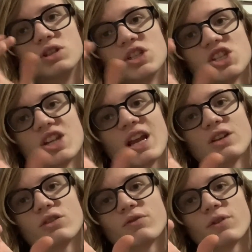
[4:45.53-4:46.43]

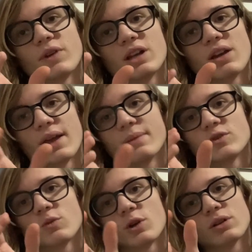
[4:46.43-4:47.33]
standard for video
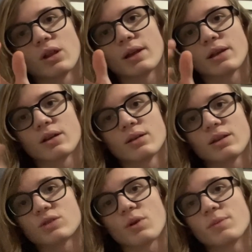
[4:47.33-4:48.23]
games, where like
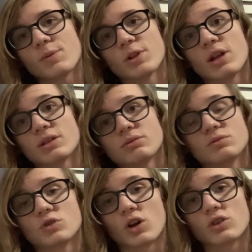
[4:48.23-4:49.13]
that's why people like
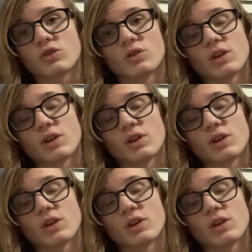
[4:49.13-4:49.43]
Dark Souls.